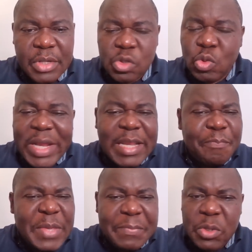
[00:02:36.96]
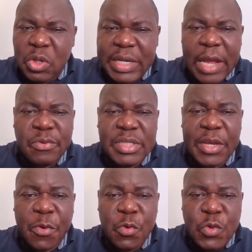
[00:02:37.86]
To let the people on ground
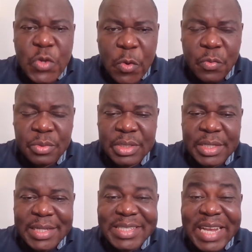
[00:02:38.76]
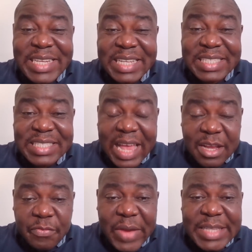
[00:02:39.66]
zero know that their
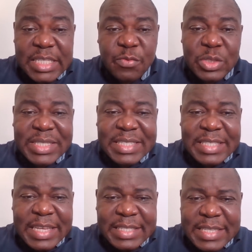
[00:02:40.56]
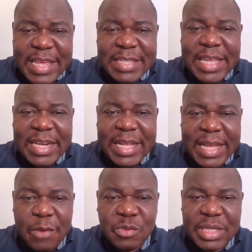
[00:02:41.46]
sacrifices for 6 years and
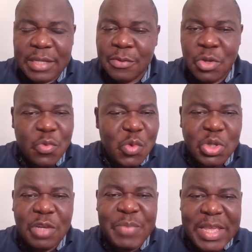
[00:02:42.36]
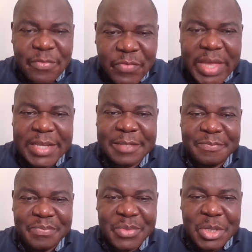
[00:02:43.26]
counting will not be in vain.
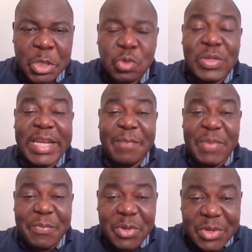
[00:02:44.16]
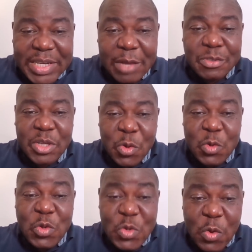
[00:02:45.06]
To let the people on ground zero
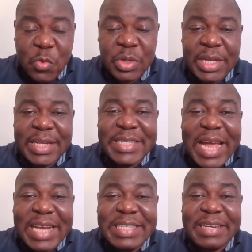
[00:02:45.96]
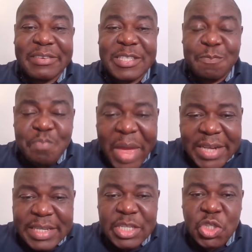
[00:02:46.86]
know that the
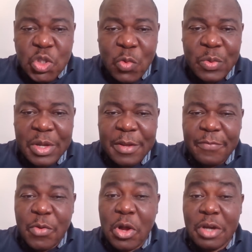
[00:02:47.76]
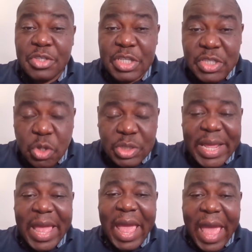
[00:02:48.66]
respect they show for Country
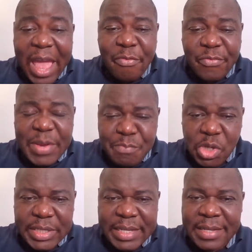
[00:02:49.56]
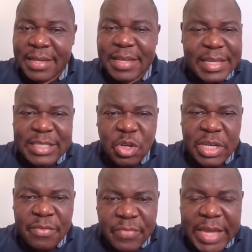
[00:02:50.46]
Sunday every Monday is not
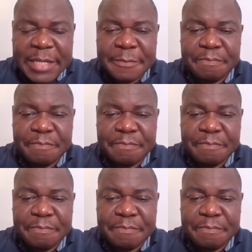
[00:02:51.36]
in vain.